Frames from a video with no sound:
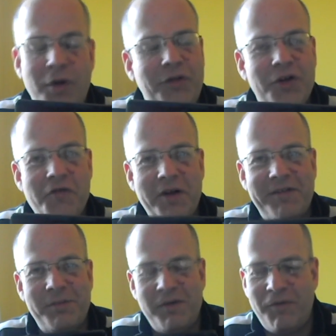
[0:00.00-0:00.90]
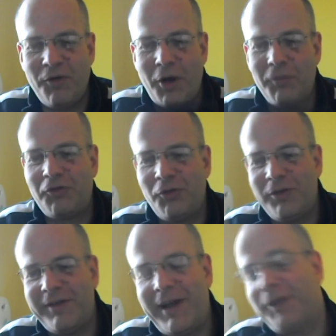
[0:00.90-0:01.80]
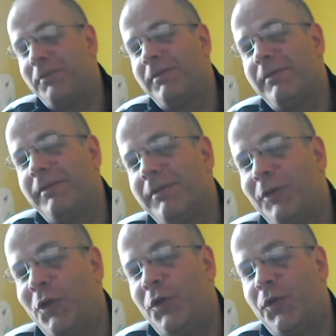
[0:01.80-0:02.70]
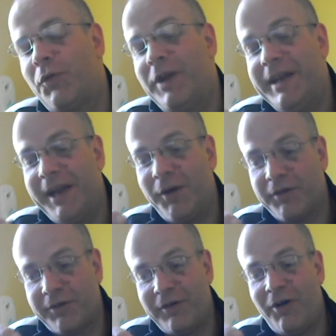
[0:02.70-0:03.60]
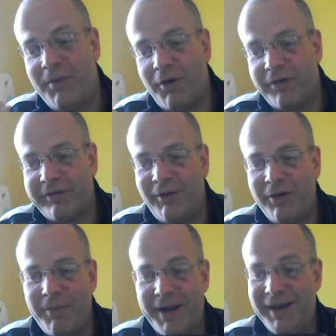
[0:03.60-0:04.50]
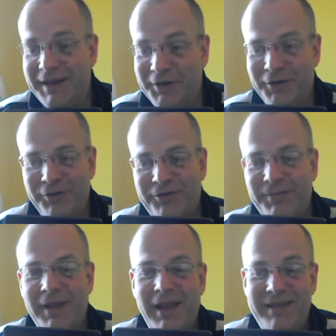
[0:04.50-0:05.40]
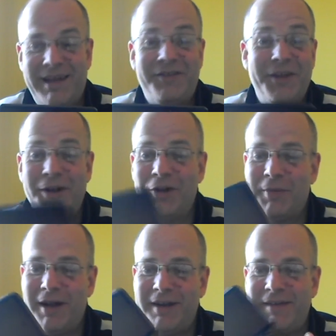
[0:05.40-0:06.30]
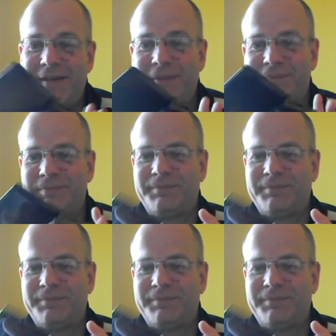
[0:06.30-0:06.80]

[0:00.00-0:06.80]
when I turned around and said before that I'm sure this had 3D on the side by the slider panel, it does. It's actually illuminated.